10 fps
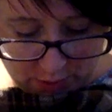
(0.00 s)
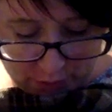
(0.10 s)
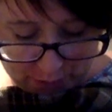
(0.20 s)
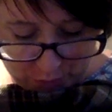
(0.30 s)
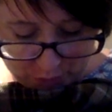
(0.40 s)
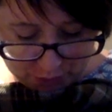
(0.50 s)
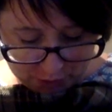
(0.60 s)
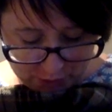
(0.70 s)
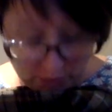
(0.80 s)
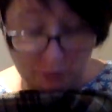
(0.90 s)
The buttons
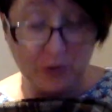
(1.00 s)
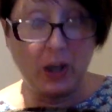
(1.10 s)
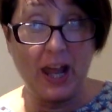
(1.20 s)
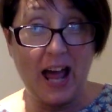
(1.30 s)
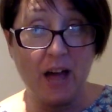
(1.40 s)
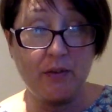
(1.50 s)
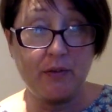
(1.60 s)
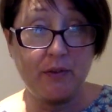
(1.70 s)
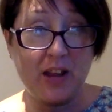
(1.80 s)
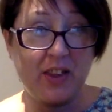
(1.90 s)
are on the
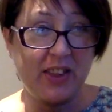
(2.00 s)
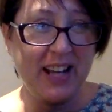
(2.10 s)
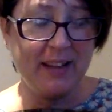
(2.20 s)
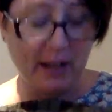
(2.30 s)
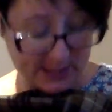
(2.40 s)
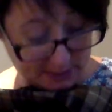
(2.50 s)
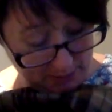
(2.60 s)
left. I think that's a